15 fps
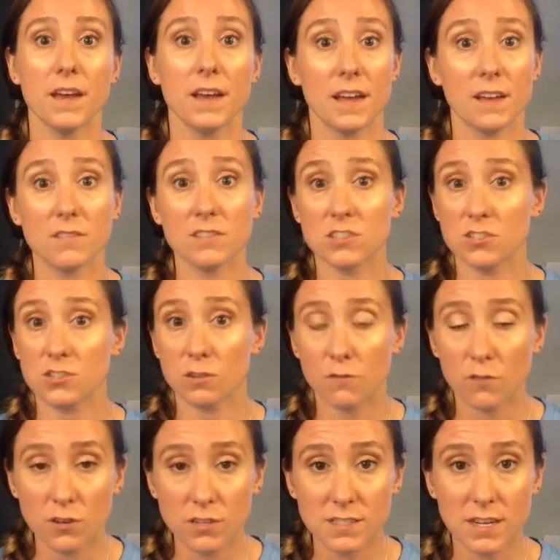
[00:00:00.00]
If this is your
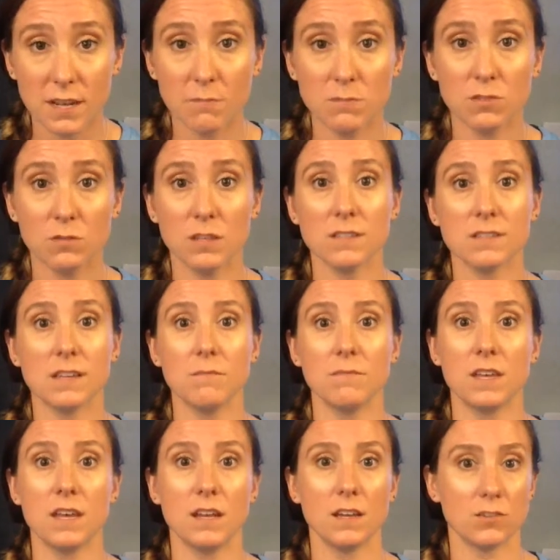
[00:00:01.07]
first time doing
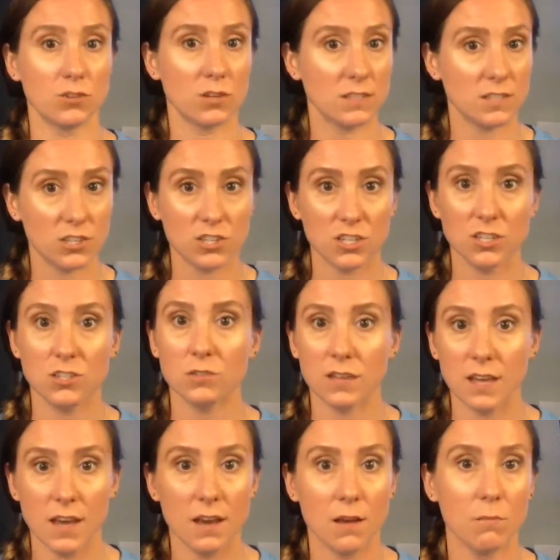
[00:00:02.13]
something and transitioning to a
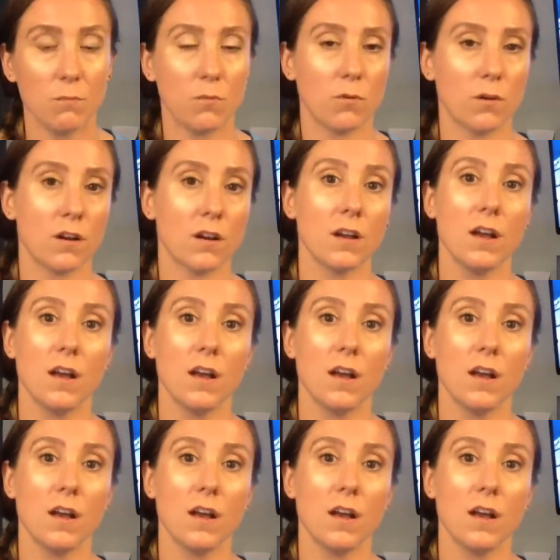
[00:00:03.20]
camp or